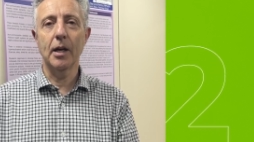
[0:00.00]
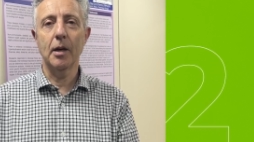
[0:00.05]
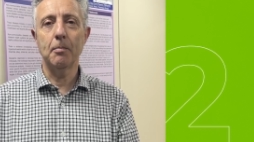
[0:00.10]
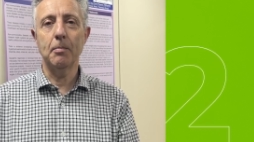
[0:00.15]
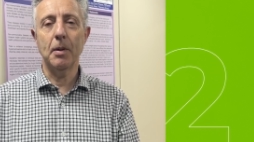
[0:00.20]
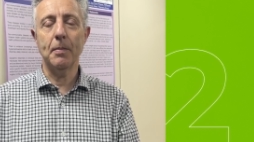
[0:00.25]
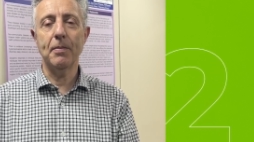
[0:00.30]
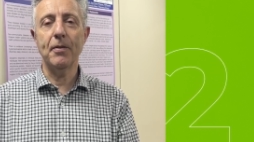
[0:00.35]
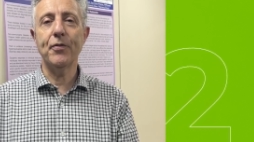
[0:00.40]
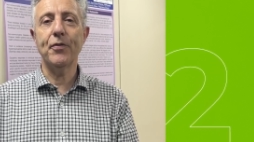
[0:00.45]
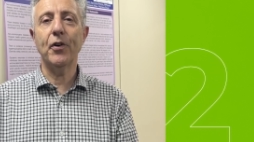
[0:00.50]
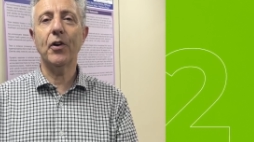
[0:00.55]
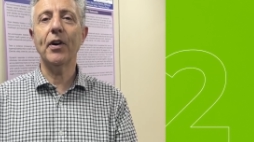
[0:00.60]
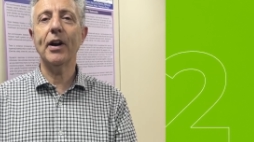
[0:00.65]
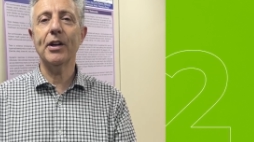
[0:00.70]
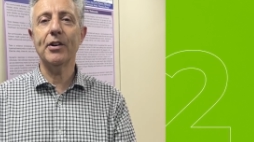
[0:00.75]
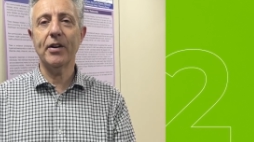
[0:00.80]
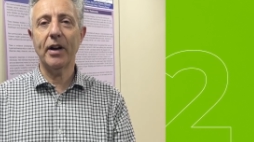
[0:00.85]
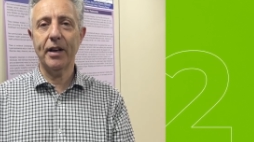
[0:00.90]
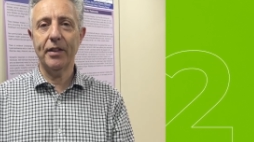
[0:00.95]
But before I
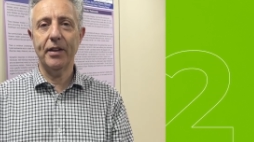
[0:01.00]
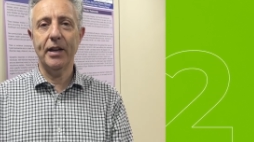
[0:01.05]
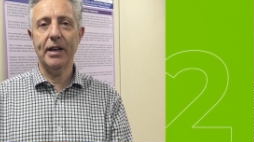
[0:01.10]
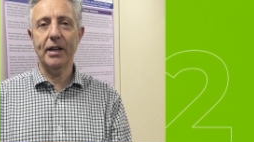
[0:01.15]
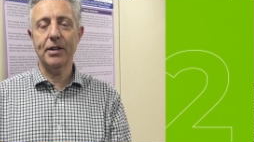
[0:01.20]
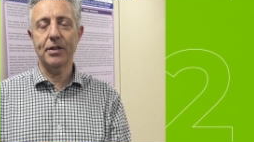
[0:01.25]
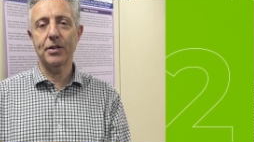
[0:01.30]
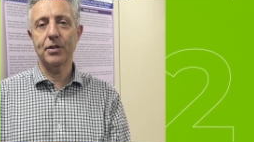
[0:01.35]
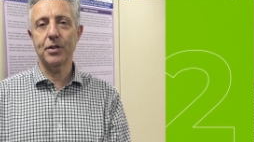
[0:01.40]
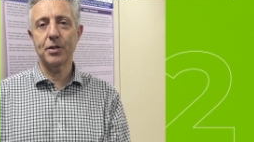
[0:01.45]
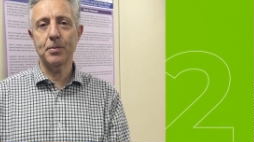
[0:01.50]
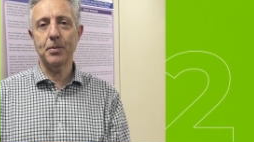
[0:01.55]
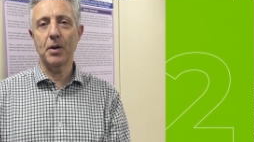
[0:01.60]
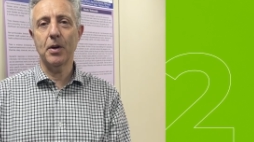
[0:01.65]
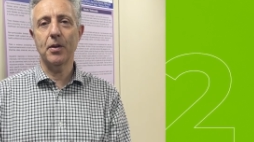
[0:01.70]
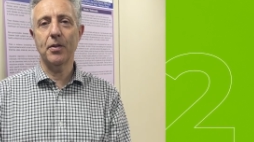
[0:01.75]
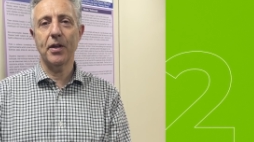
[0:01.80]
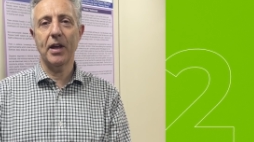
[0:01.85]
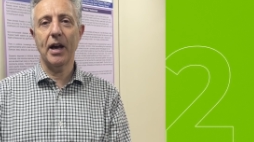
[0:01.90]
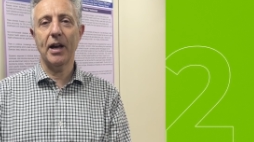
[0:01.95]
drank the Innocent
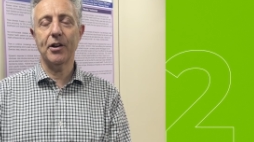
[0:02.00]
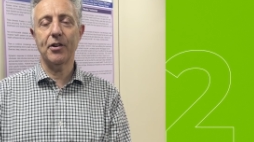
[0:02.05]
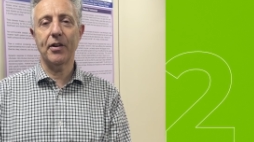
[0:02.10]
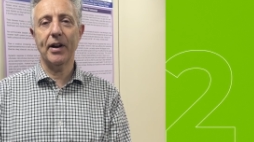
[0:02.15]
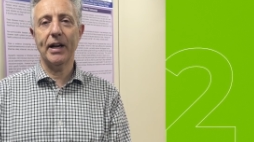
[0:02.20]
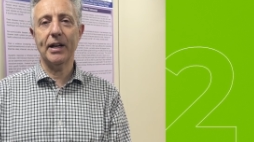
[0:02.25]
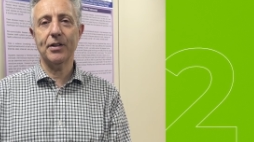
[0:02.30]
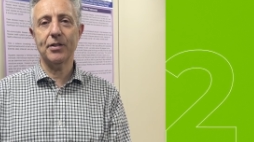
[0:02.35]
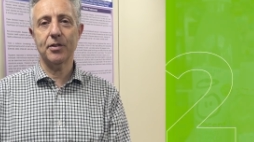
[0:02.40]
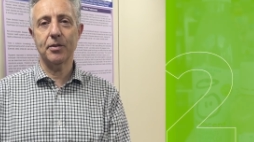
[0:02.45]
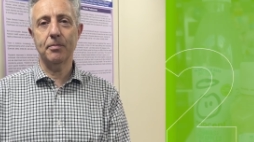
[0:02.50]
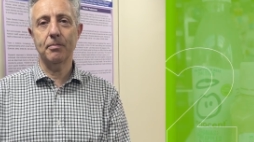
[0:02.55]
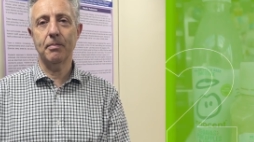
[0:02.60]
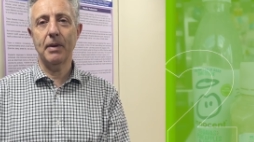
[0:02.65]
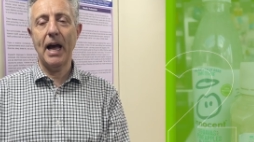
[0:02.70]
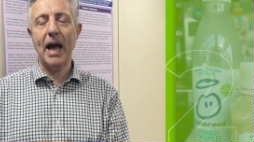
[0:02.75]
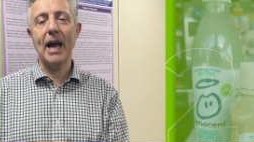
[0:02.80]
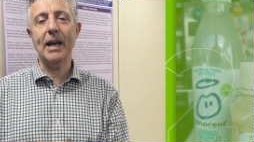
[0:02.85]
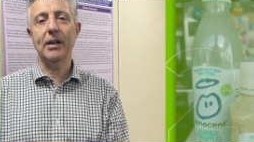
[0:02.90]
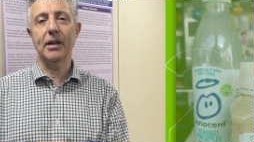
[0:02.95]
Smoothie, I drank some
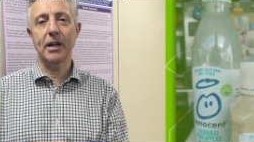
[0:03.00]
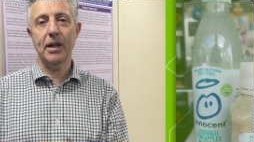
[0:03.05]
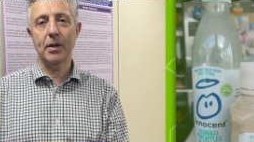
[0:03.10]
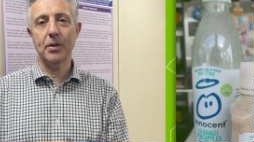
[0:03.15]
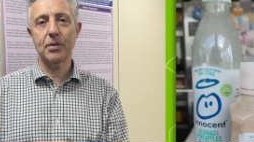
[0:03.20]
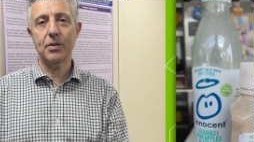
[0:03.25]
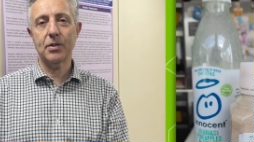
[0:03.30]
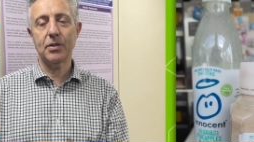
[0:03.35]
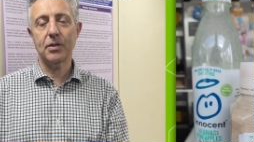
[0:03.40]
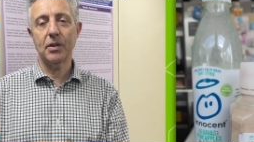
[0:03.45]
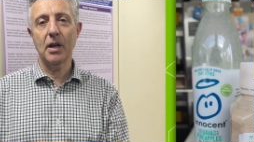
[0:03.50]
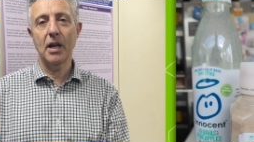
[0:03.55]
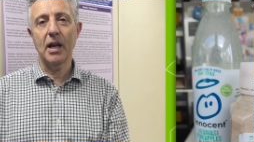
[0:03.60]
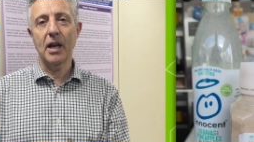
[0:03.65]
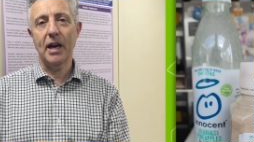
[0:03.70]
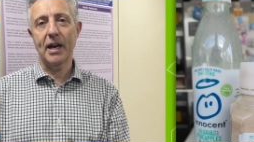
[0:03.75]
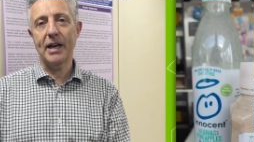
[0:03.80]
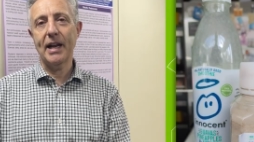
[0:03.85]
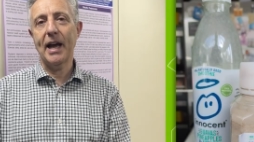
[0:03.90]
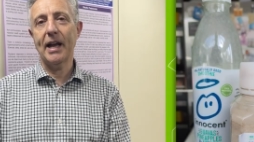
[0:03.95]
allulose,
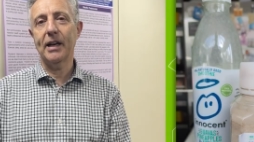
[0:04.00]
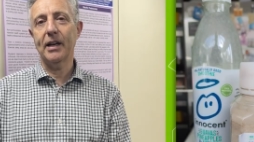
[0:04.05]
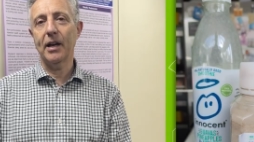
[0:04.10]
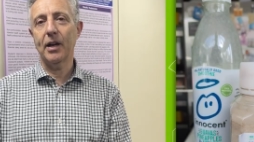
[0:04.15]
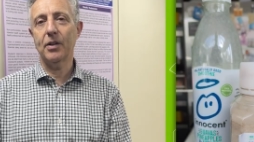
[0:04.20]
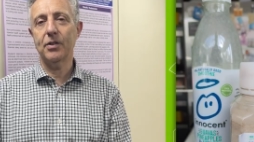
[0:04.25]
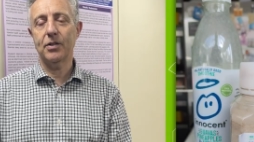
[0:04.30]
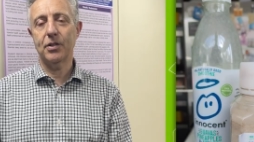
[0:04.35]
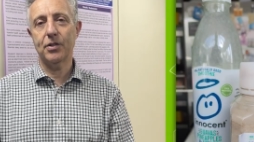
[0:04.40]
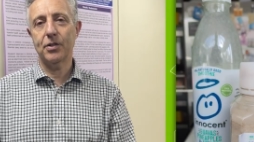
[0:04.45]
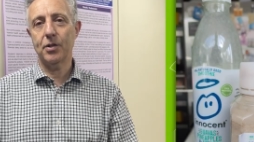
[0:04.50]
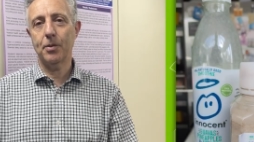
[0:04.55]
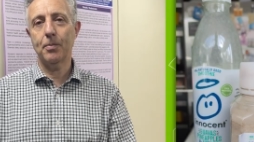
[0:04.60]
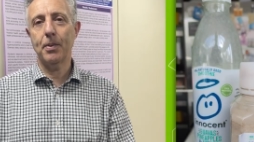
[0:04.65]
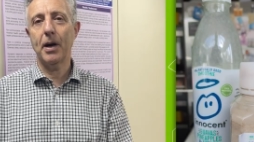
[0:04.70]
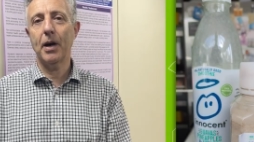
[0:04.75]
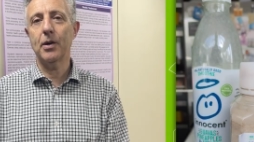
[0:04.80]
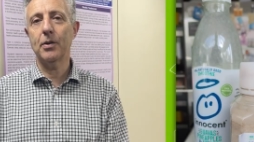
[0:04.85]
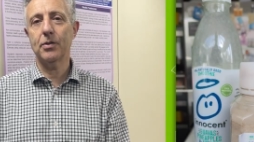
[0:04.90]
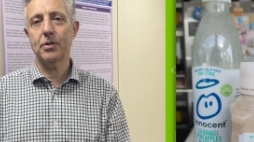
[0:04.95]
and allulose is
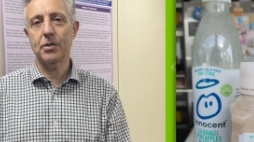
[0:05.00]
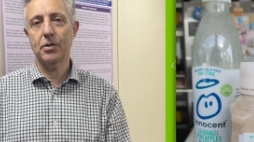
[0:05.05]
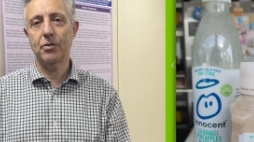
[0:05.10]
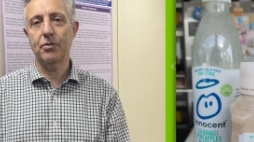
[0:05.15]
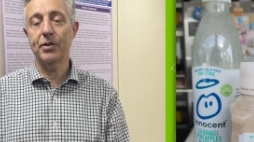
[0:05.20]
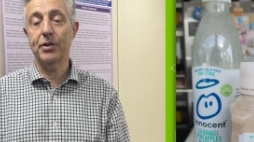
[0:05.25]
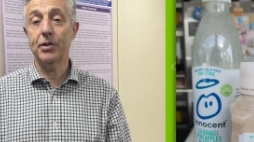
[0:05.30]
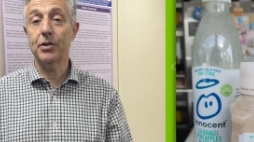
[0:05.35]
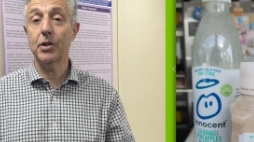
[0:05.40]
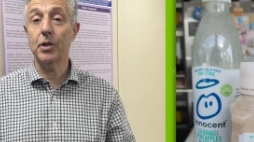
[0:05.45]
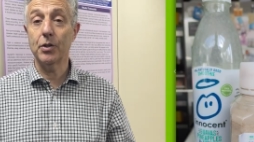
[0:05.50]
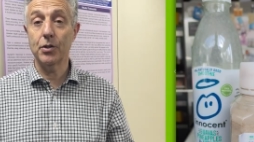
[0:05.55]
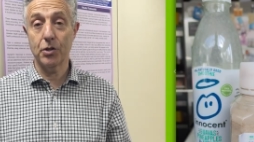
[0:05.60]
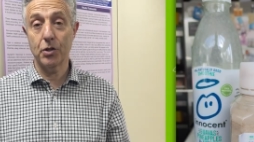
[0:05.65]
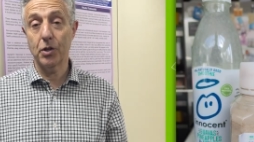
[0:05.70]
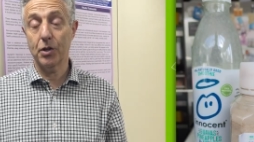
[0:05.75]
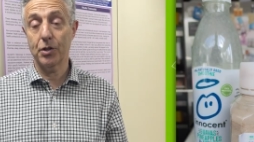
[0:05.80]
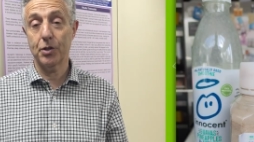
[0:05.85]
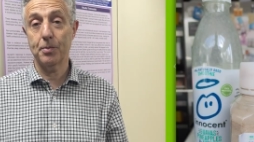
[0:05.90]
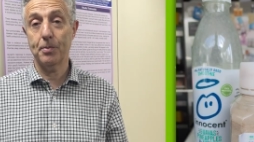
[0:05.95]
supposed to reduce
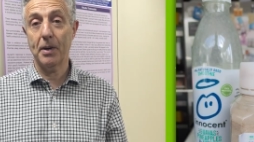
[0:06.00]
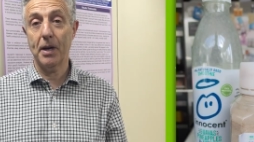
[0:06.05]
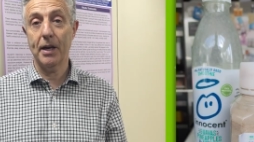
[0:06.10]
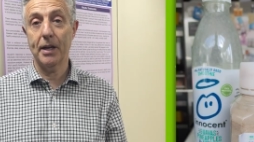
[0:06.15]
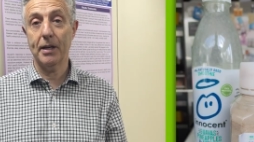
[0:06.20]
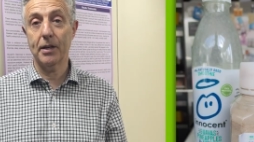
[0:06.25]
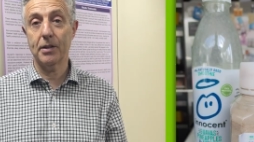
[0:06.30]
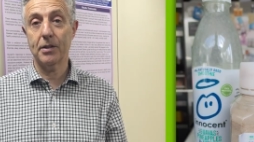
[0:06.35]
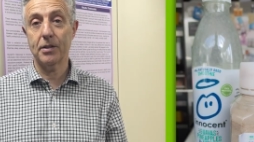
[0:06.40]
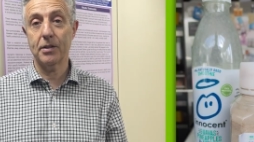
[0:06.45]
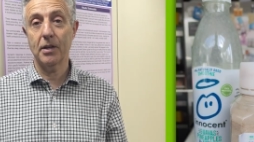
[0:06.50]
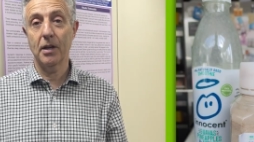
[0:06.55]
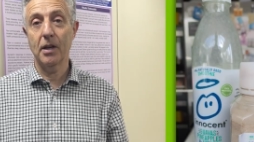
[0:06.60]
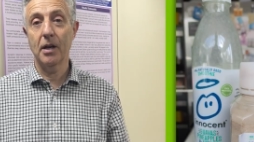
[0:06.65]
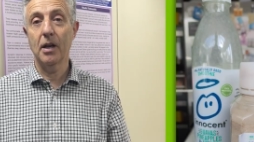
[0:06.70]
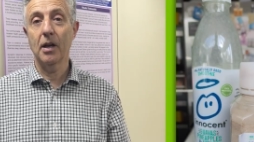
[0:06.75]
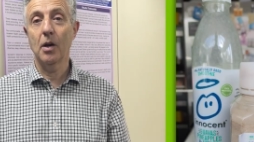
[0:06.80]
sugar spikes.